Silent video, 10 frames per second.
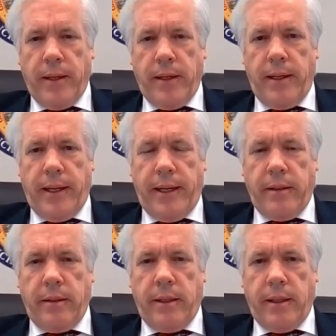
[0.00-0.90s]

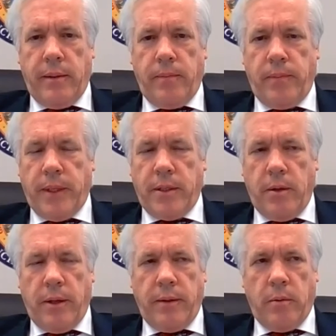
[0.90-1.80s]
And
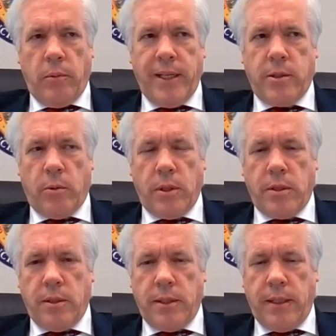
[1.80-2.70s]
so that the
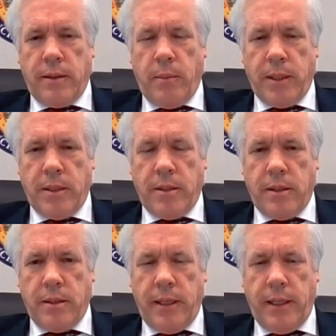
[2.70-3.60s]
resources that the
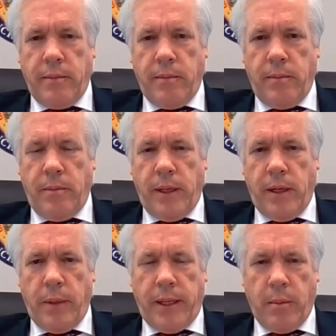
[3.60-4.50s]
businesses need,
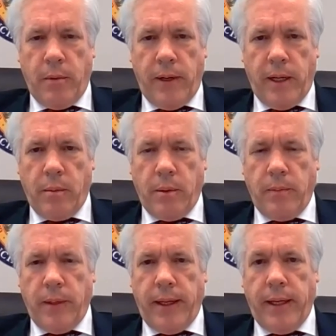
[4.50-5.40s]
become
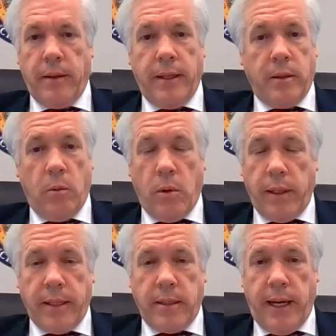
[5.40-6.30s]
available, and that the
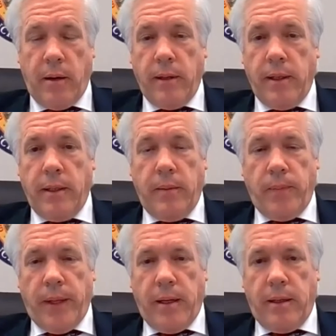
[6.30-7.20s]
word gets out
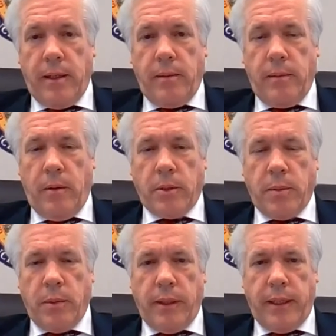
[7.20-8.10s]

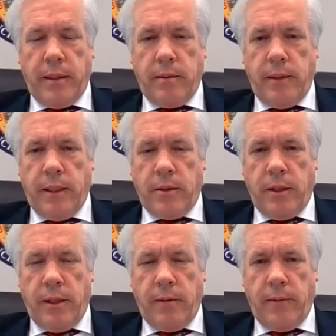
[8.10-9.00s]
ultimately, to
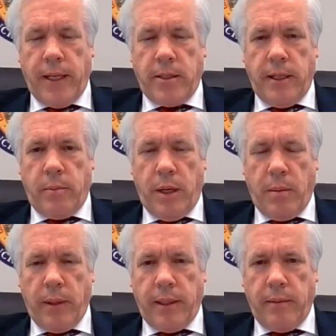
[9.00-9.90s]
the investing
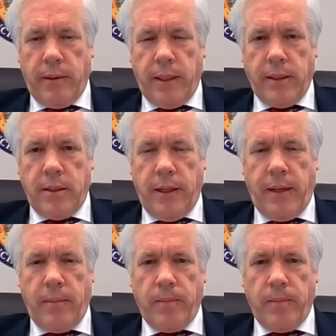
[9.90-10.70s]
public in the state,